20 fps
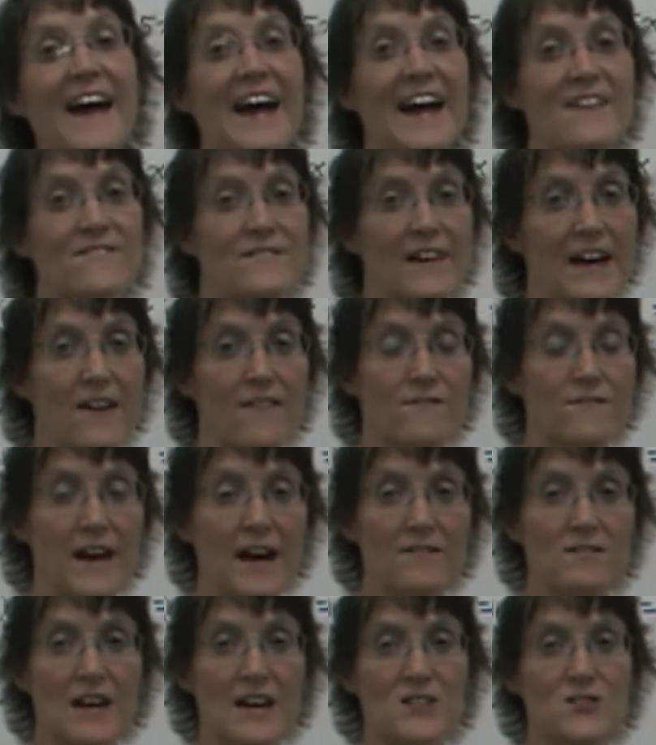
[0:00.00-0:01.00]
and
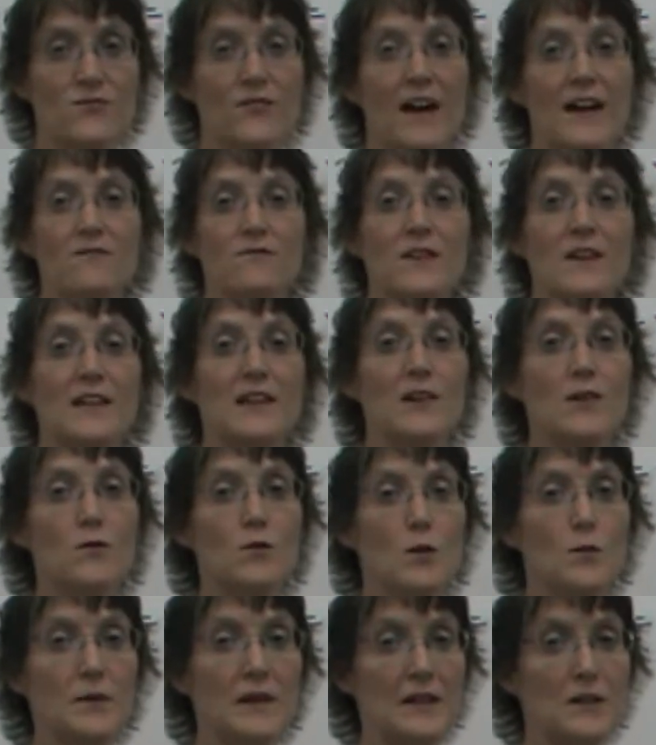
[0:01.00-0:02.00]
5-5 video
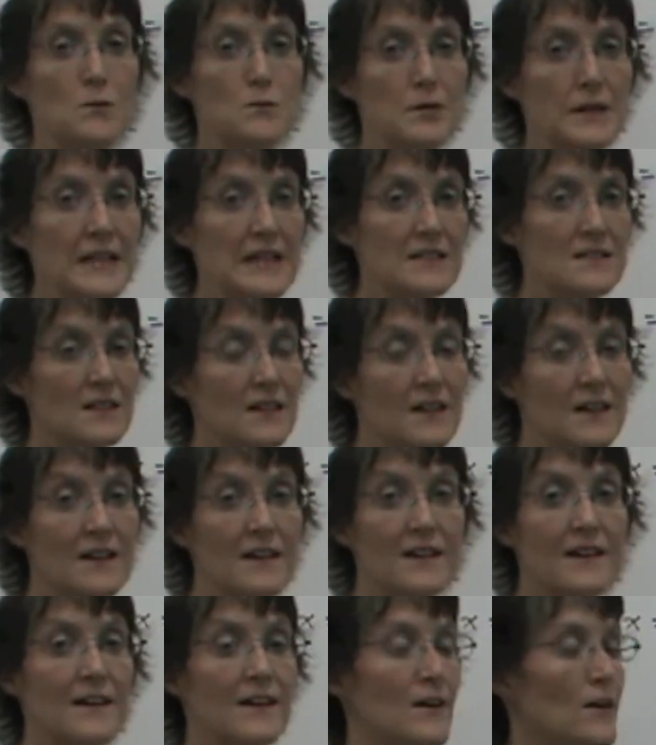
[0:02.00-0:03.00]
will be complete.
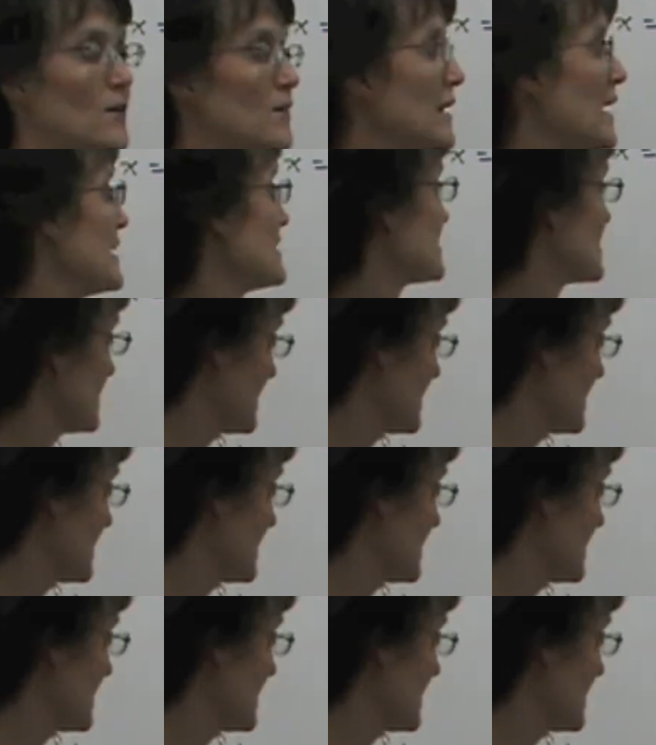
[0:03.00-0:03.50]
Okay,